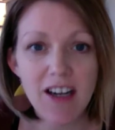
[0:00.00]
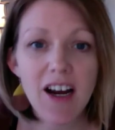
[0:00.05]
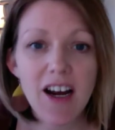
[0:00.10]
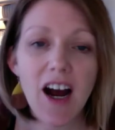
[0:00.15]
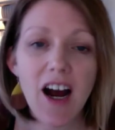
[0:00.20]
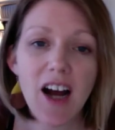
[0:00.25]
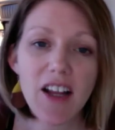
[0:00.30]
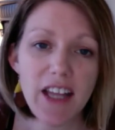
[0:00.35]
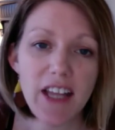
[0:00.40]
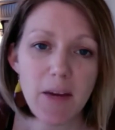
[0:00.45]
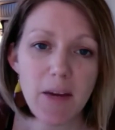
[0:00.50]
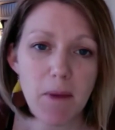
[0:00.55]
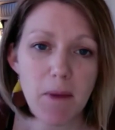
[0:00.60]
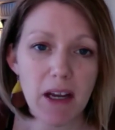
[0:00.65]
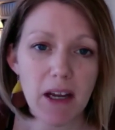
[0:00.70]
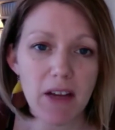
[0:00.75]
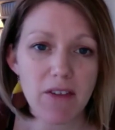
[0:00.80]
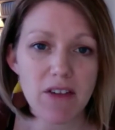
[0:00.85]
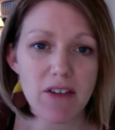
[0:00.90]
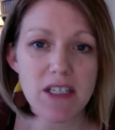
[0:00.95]
Unlike many
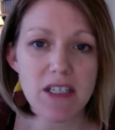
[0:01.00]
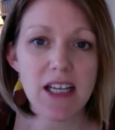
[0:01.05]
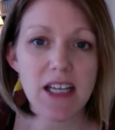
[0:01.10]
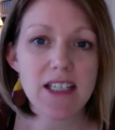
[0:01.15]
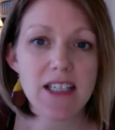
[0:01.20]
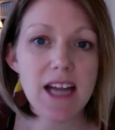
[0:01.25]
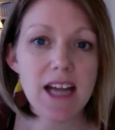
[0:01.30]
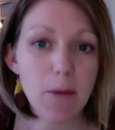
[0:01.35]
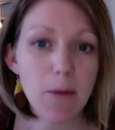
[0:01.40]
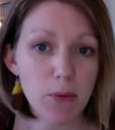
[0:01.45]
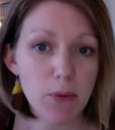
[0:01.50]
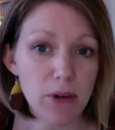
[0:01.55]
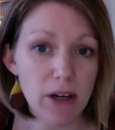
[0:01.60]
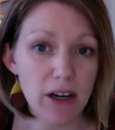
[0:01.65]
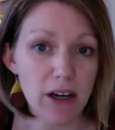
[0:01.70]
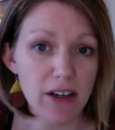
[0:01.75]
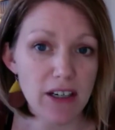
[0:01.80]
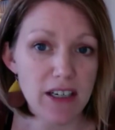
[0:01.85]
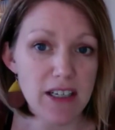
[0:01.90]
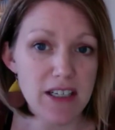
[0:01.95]
of his
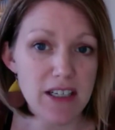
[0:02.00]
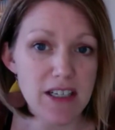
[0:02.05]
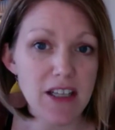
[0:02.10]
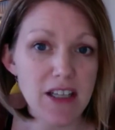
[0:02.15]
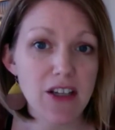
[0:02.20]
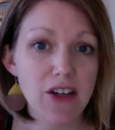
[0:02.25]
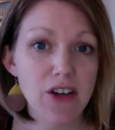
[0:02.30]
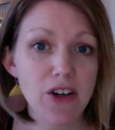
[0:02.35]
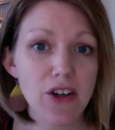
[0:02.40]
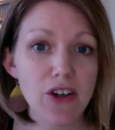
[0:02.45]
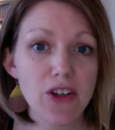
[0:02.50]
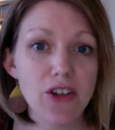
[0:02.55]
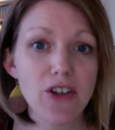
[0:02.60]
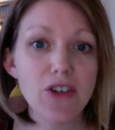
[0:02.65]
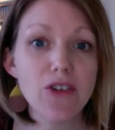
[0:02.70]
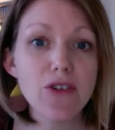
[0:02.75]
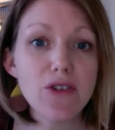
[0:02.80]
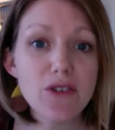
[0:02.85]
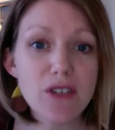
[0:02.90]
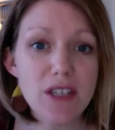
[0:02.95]
contemporaries, Lenoir
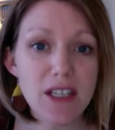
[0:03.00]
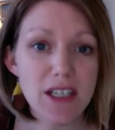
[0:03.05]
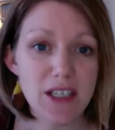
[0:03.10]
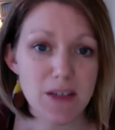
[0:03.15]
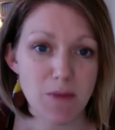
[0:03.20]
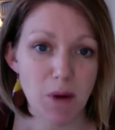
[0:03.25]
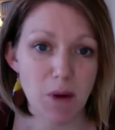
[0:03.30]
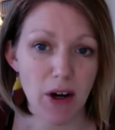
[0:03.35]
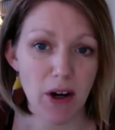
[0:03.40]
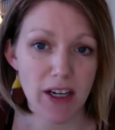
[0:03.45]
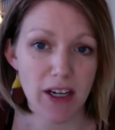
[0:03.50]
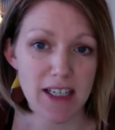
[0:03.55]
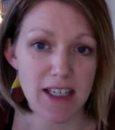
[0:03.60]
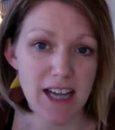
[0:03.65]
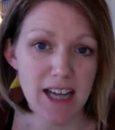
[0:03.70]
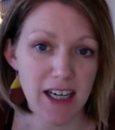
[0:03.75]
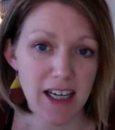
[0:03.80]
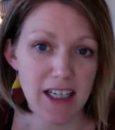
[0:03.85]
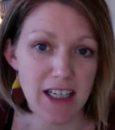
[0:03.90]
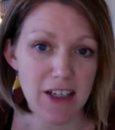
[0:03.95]
used these marketing
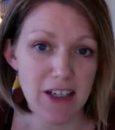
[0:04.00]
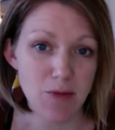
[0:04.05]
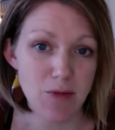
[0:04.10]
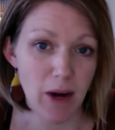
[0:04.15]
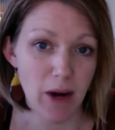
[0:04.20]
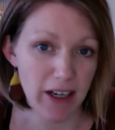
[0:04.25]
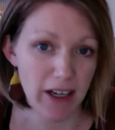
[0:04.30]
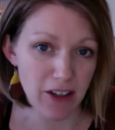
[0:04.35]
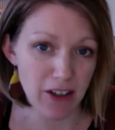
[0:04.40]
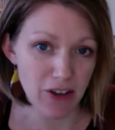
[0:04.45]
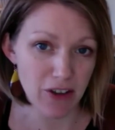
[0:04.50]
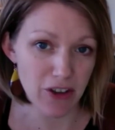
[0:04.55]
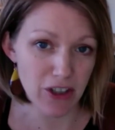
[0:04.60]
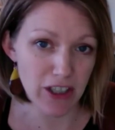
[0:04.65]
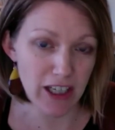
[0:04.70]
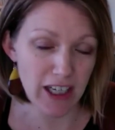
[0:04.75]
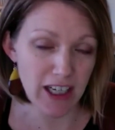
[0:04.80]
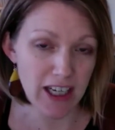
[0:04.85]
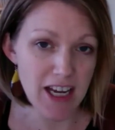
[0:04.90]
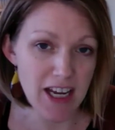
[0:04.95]
techniques
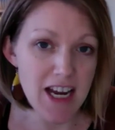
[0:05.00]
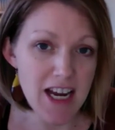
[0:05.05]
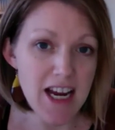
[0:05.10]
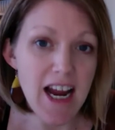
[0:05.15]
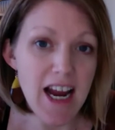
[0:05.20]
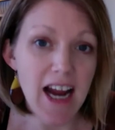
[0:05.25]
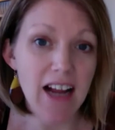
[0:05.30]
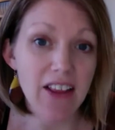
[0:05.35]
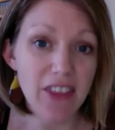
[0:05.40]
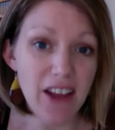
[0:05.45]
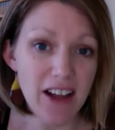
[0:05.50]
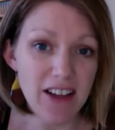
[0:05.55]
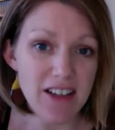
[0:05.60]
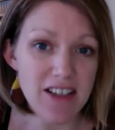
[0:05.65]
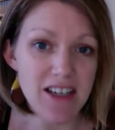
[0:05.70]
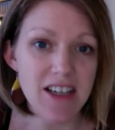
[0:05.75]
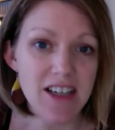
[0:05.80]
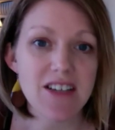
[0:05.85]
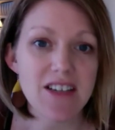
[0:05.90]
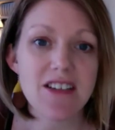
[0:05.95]
regularly, and thus
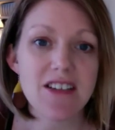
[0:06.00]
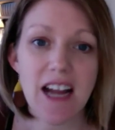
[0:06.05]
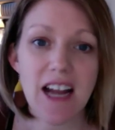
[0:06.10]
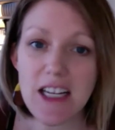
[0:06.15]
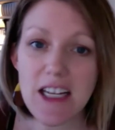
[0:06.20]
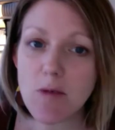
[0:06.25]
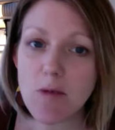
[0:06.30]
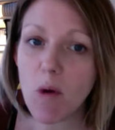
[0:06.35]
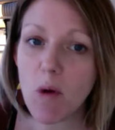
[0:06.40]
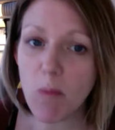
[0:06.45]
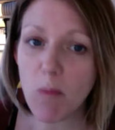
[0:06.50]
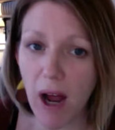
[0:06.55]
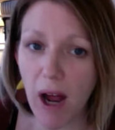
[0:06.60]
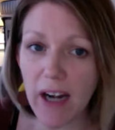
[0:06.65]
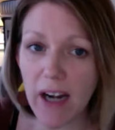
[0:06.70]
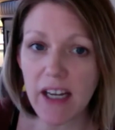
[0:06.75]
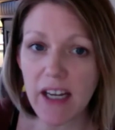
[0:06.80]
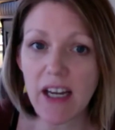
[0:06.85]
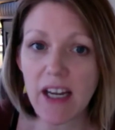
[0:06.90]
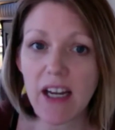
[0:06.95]
a sizable
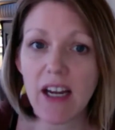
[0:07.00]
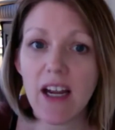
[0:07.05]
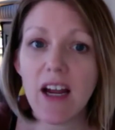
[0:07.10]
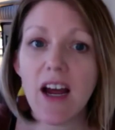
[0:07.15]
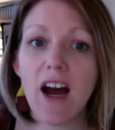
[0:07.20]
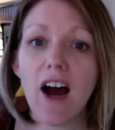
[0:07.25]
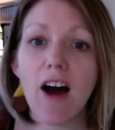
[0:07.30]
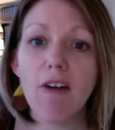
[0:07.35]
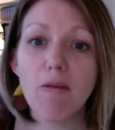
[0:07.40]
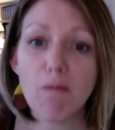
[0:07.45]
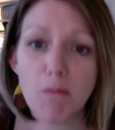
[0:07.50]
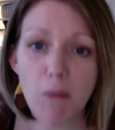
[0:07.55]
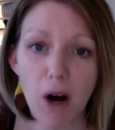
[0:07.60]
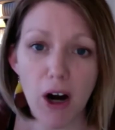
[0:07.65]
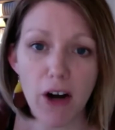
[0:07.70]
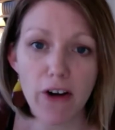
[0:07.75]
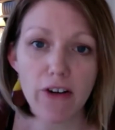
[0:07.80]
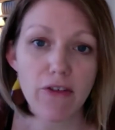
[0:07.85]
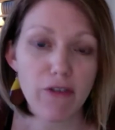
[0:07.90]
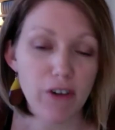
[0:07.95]
body of
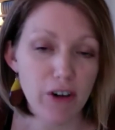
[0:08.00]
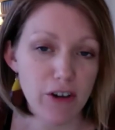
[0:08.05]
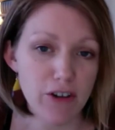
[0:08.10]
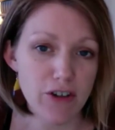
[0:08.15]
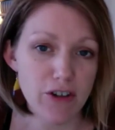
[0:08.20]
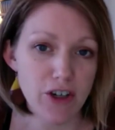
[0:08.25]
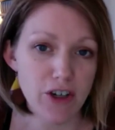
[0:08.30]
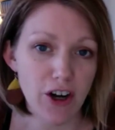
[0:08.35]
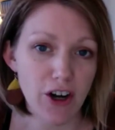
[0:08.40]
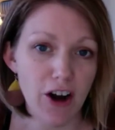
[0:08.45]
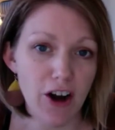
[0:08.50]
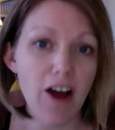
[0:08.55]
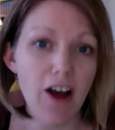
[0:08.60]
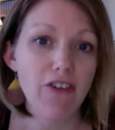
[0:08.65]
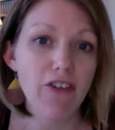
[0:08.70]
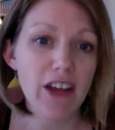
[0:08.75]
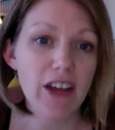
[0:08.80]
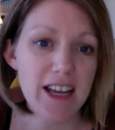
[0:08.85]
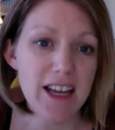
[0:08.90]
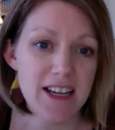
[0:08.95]
marked furniture of
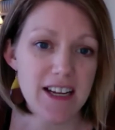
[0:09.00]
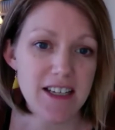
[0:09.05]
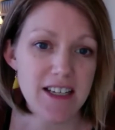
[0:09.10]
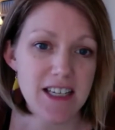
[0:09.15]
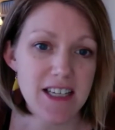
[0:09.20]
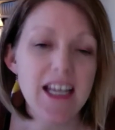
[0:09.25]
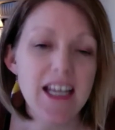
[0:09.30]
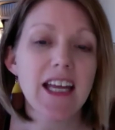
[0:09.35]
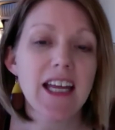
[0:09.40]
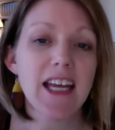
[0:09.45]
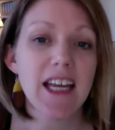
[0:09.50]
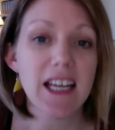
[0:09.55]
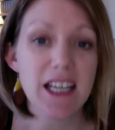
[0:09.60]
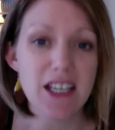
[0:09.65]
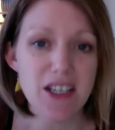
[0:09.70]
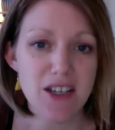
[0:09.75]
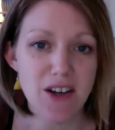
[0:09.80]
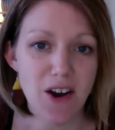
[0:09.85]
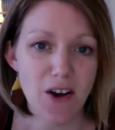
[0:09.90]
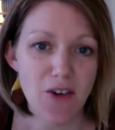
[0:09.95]
his is
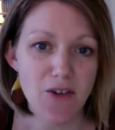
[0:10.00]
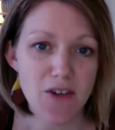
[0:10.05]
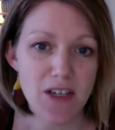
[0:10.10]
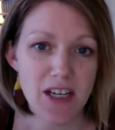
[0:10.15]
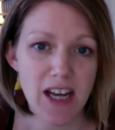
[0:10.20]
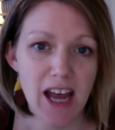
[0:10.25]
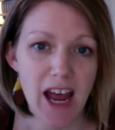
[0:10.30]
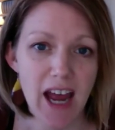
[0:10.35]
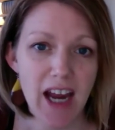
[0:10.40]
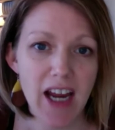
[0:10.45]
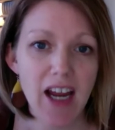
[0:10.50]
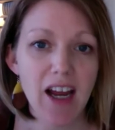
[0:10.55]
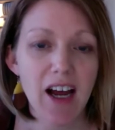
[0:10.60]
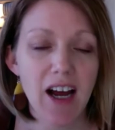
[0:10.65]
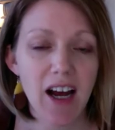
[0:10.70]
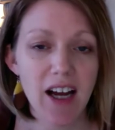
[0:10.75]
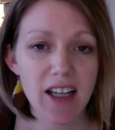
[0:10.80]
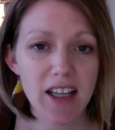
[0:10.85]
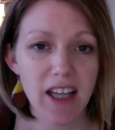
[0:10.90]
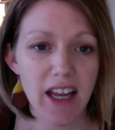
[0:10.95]
known today,
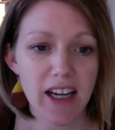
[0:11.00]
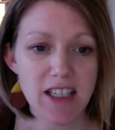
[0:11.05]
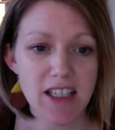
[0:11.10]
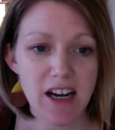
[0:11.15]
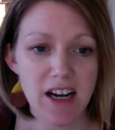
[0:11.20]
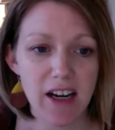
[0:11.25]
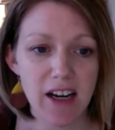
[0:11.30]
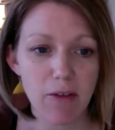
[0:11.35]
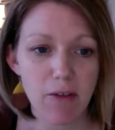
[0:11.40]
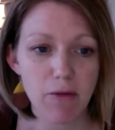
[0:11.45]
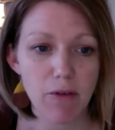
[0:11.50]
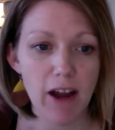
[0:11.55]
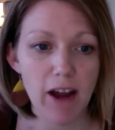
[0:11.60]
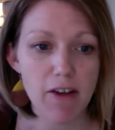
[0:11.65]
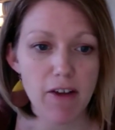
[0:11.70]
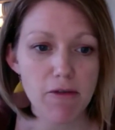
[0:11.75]
unlike Duncan Fife.